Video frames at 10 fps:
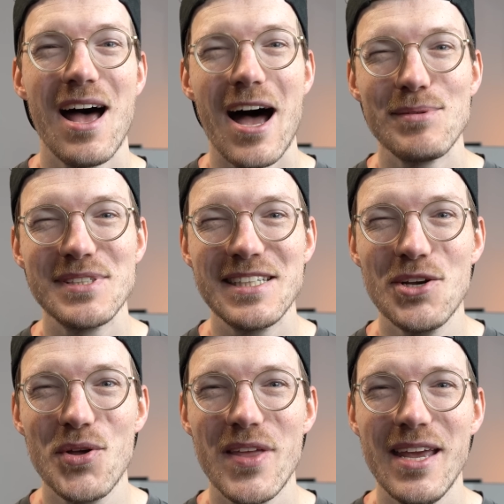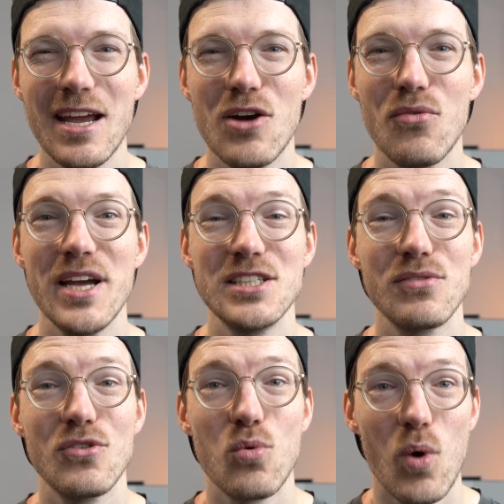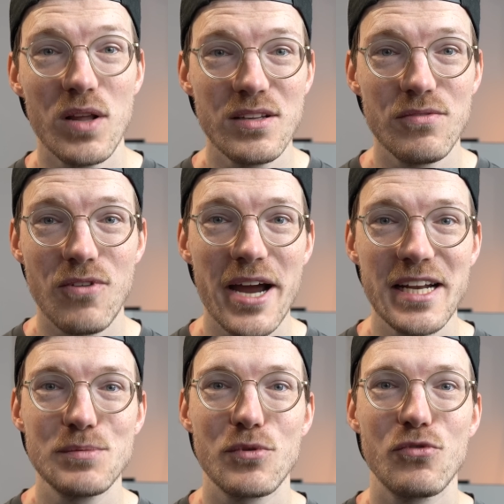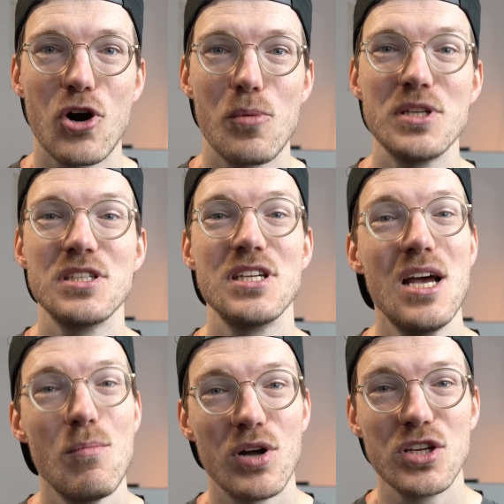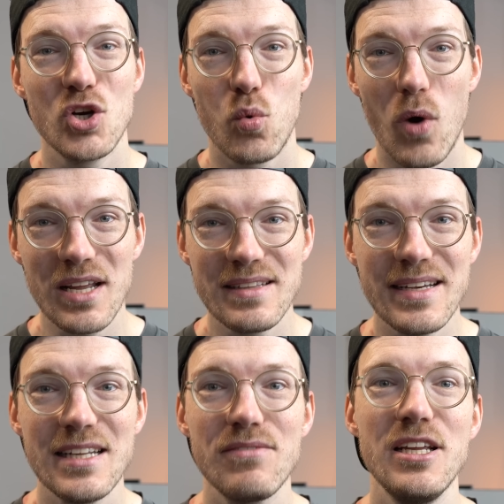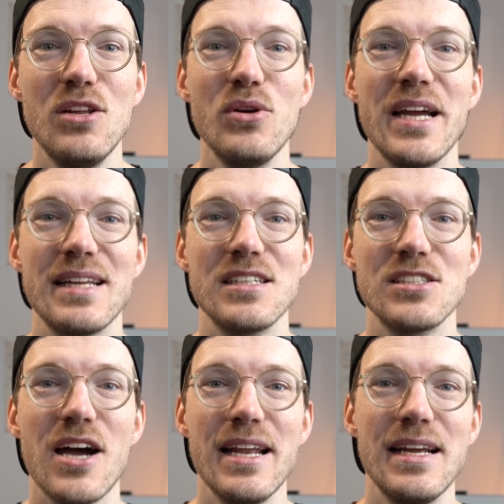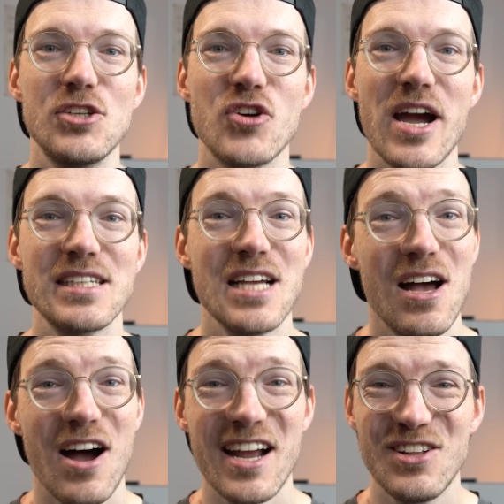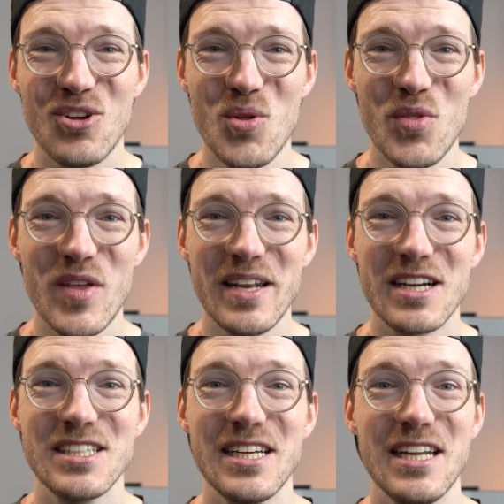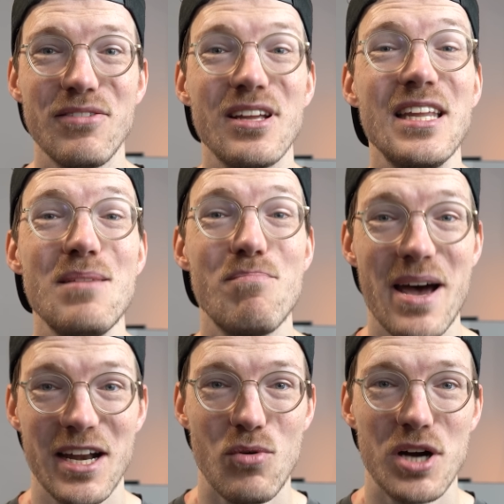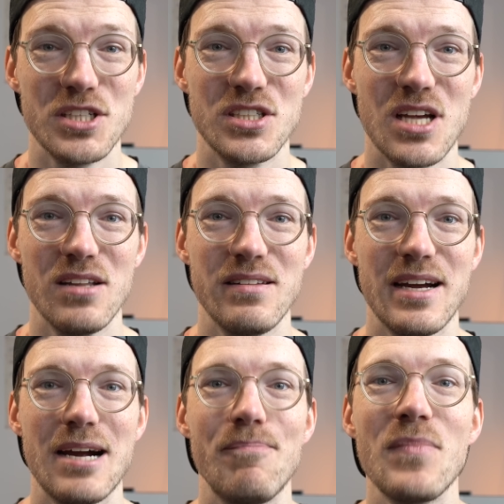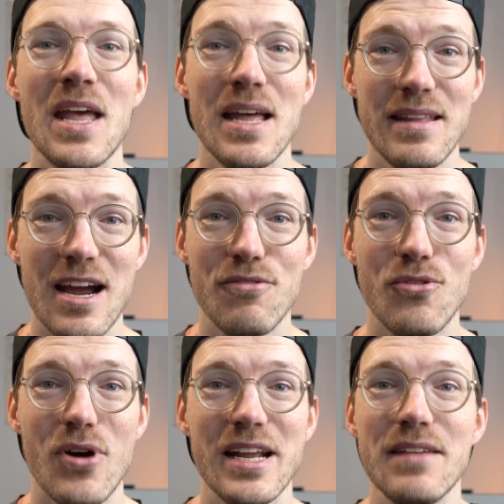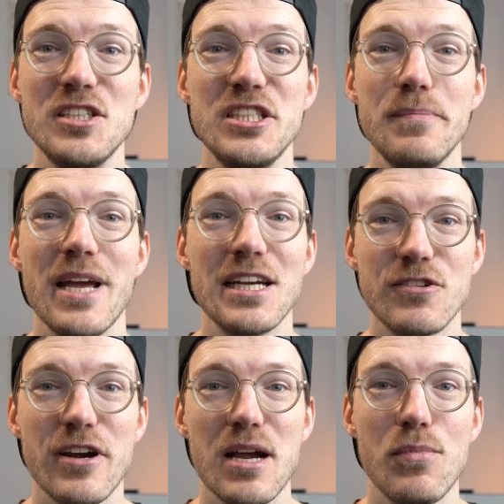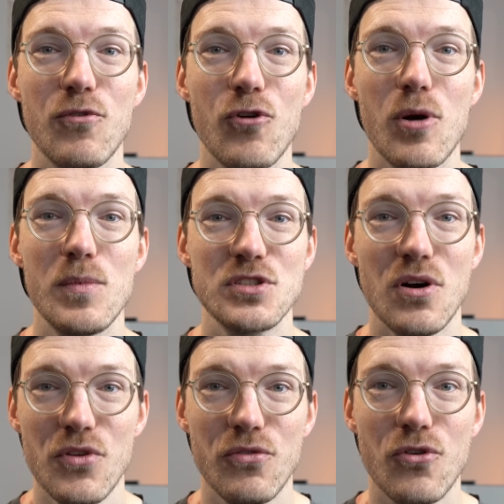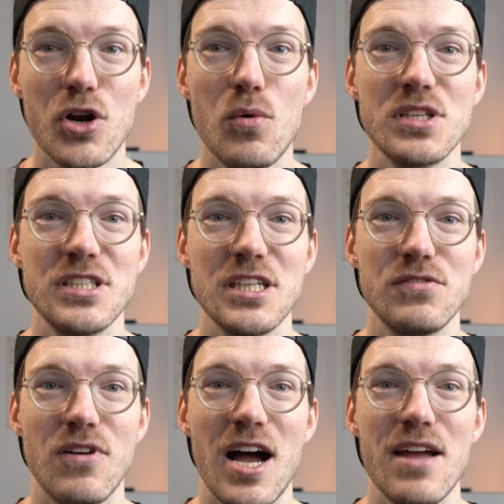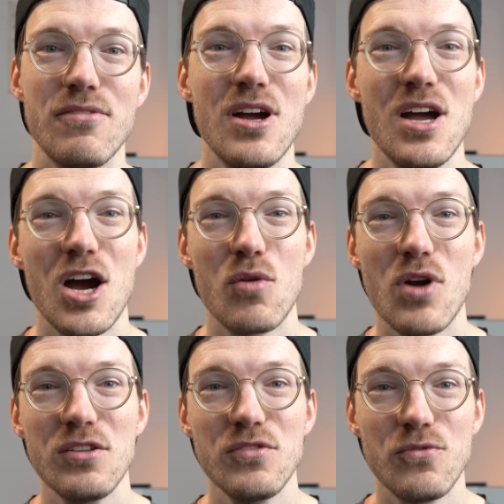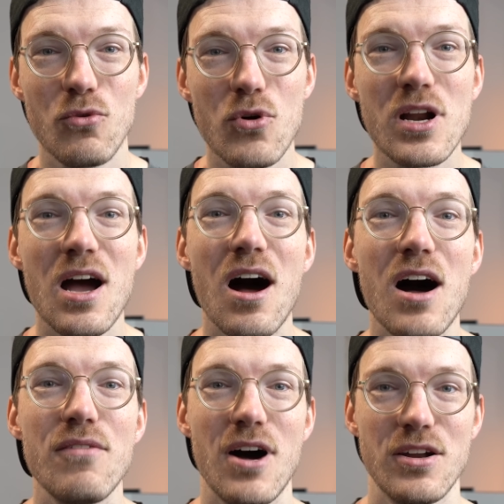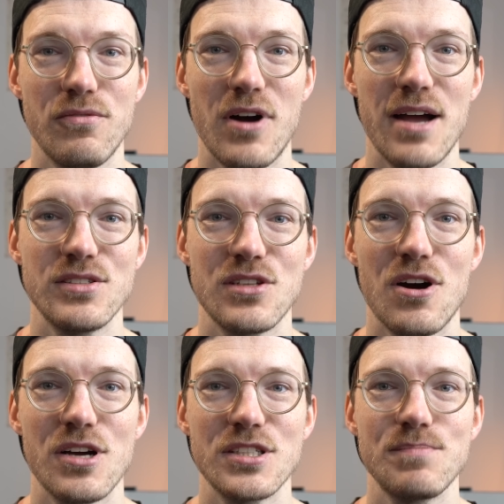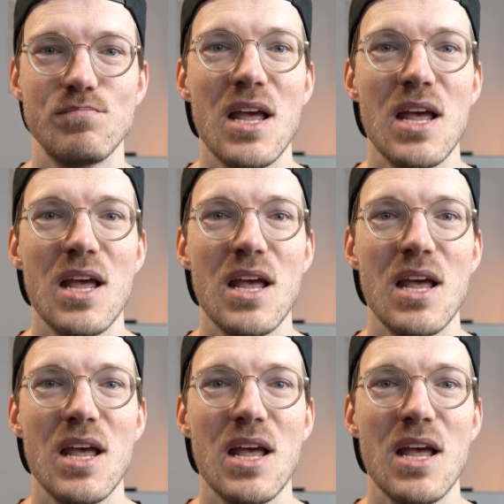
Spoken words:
I'm still thinking of ways of quantifying this performance, but qualitatively looking at the cycling tracks, I don't think there's significantly better watches out there. Therefore, I'd give the GPS tracking performance of the Forerunner 165 around 4.5 out of 5 stars.